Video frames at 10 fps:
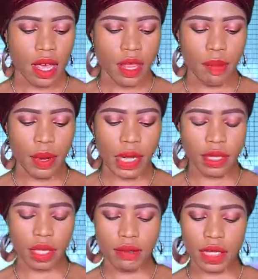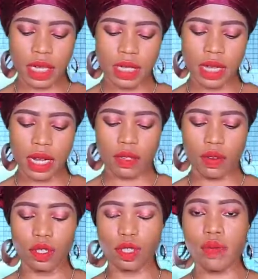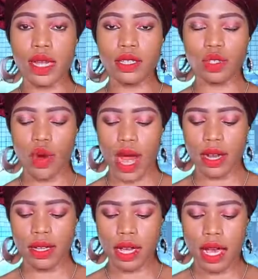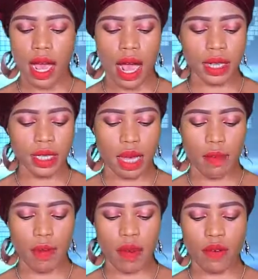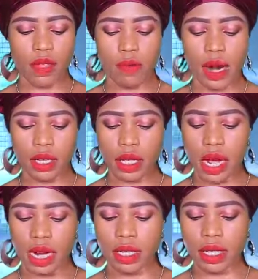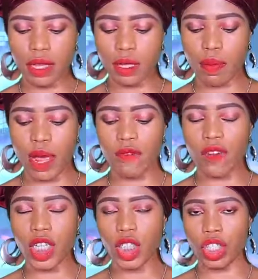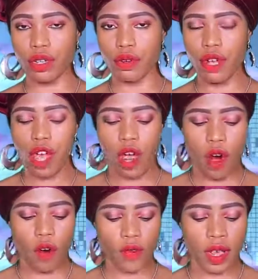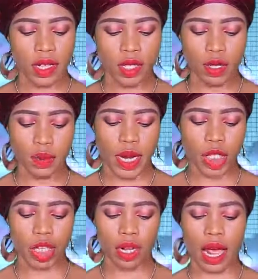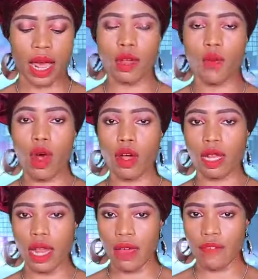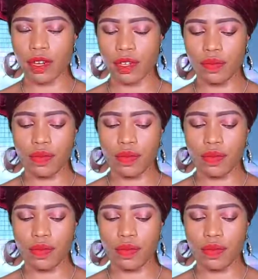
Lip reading: The plaintiff stated that Oshomole's right as a member of the party had ceased by virtue of his suspension at the ward level.